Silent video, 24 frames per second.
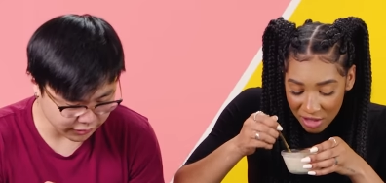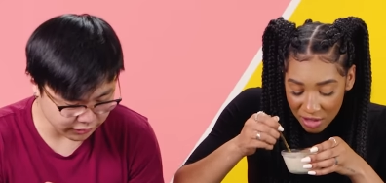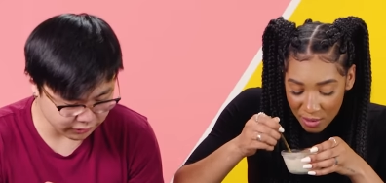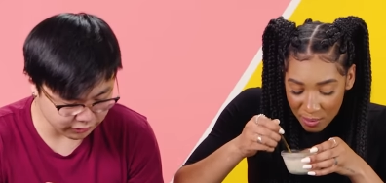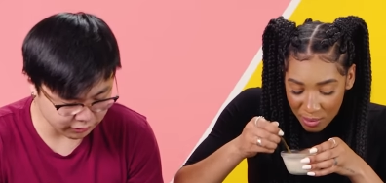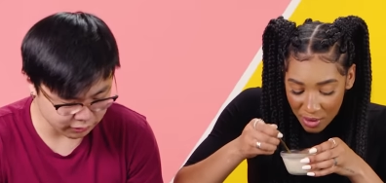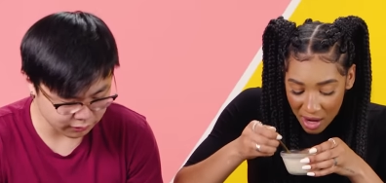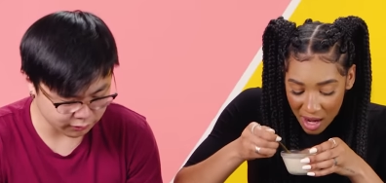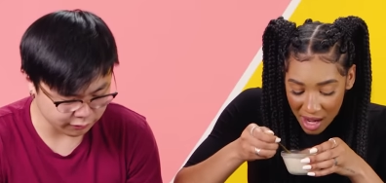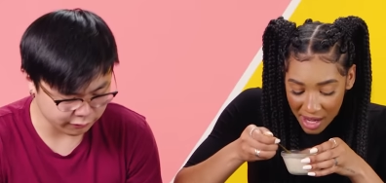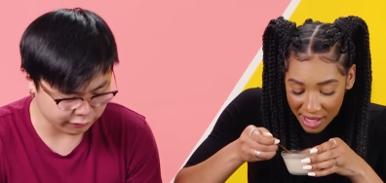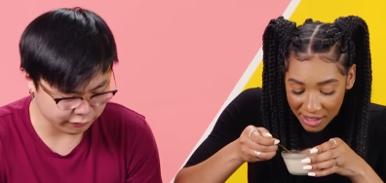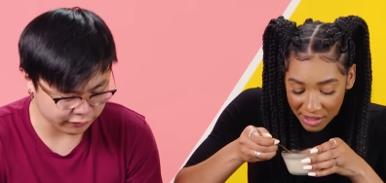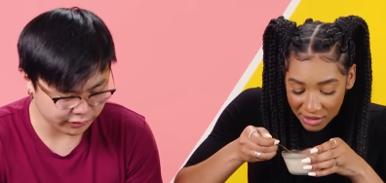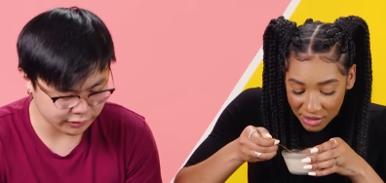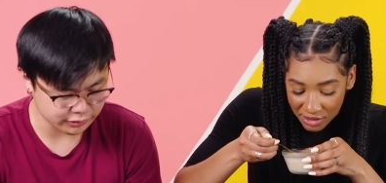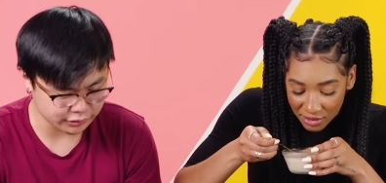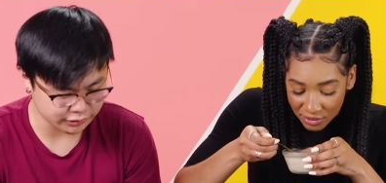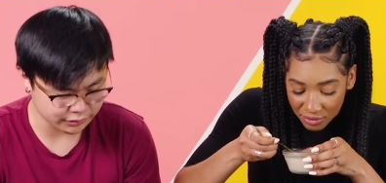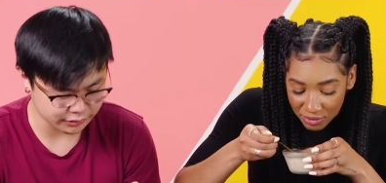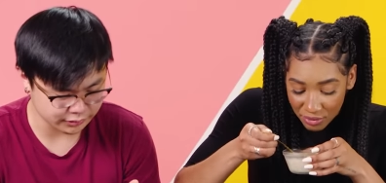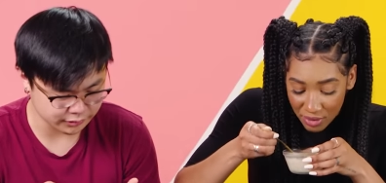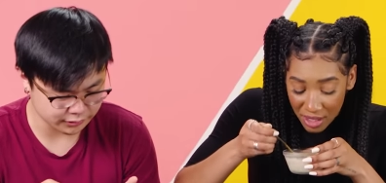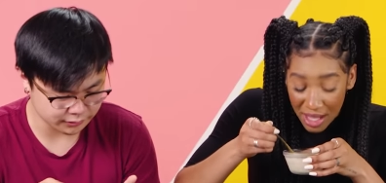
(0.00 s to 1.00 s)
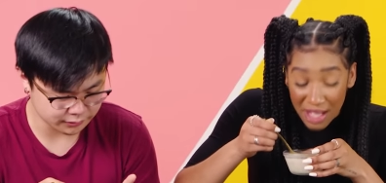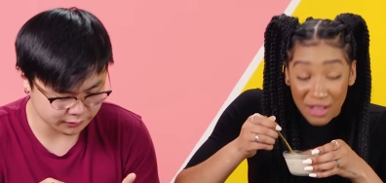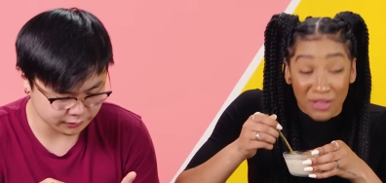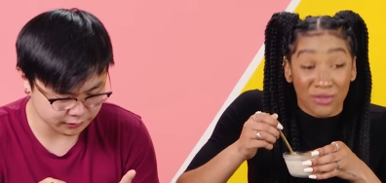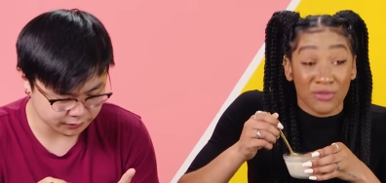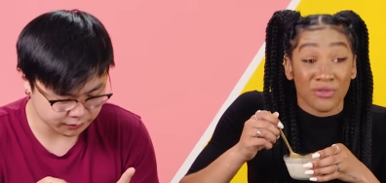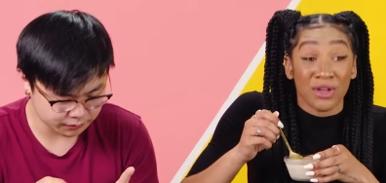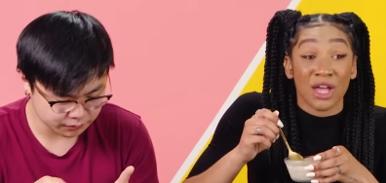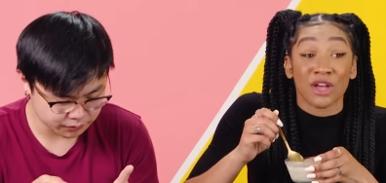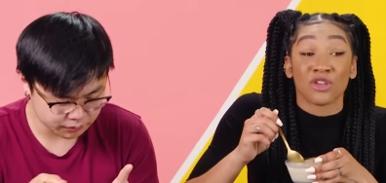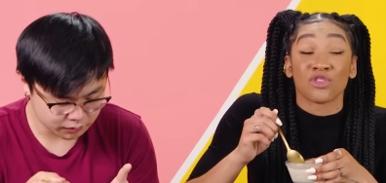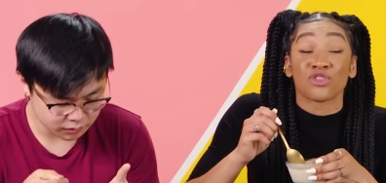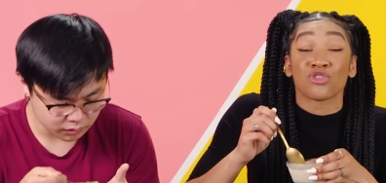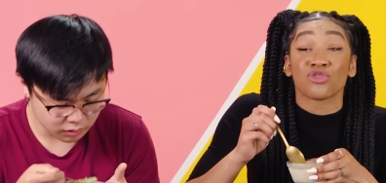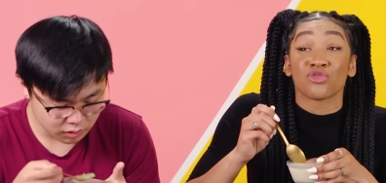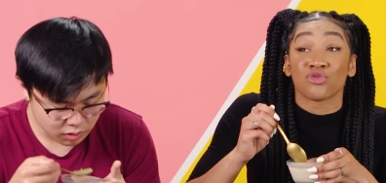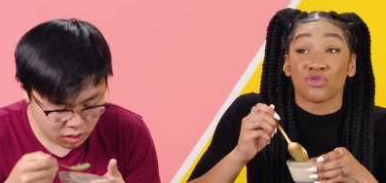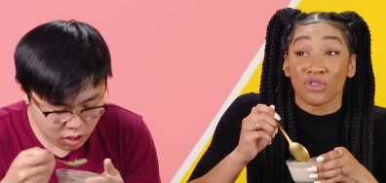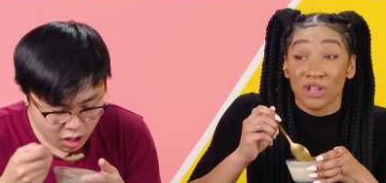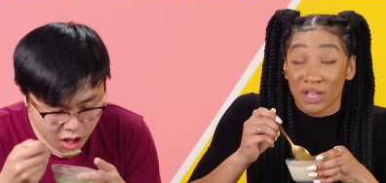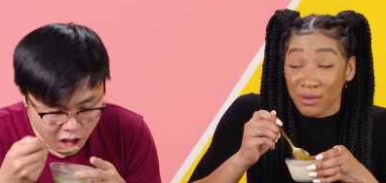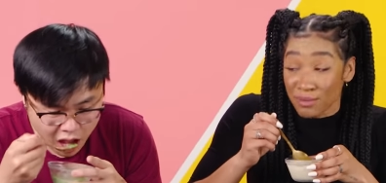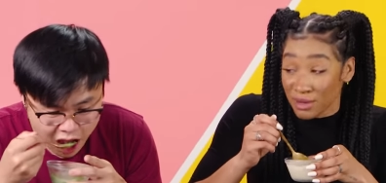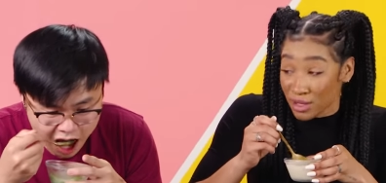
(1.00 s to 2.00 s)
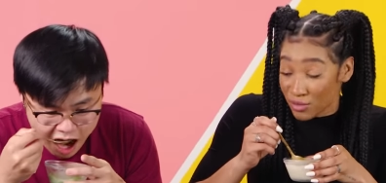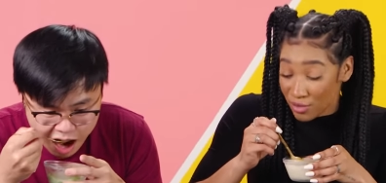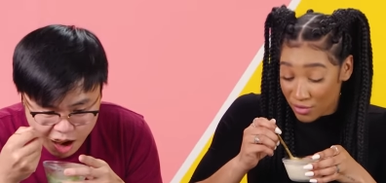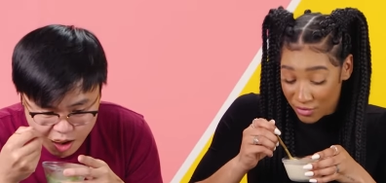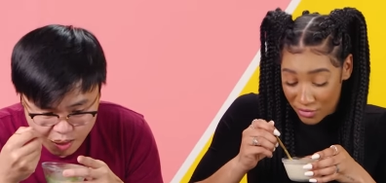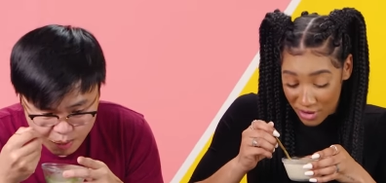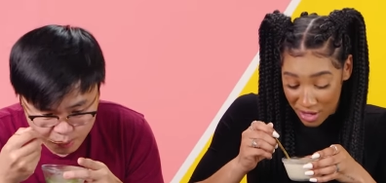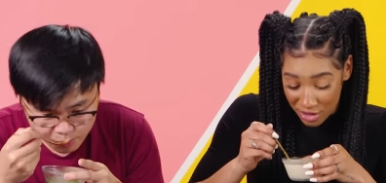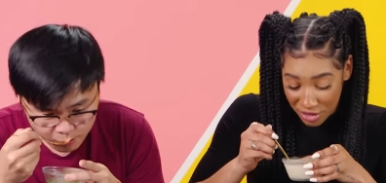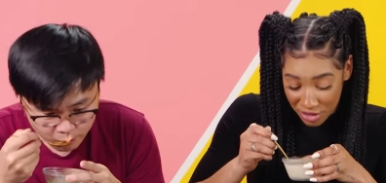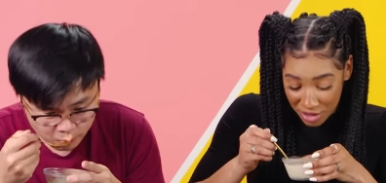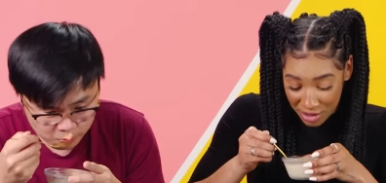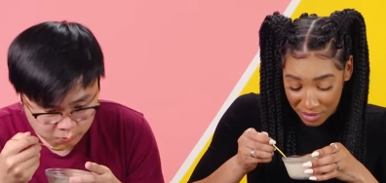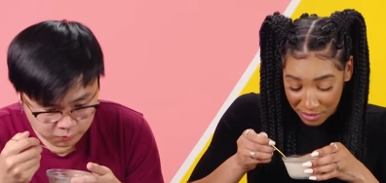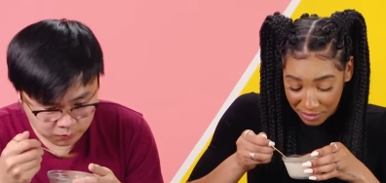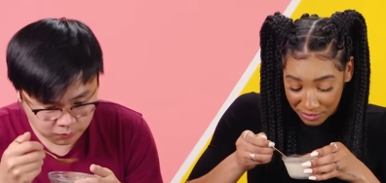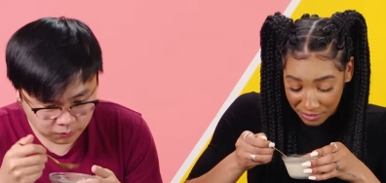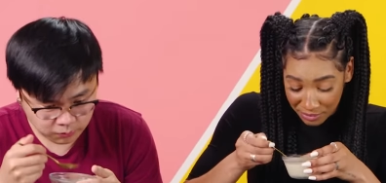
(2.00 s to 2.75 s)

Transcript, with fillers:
Speaker 1: it's very surprised. refreshing. It's extremely refreshing.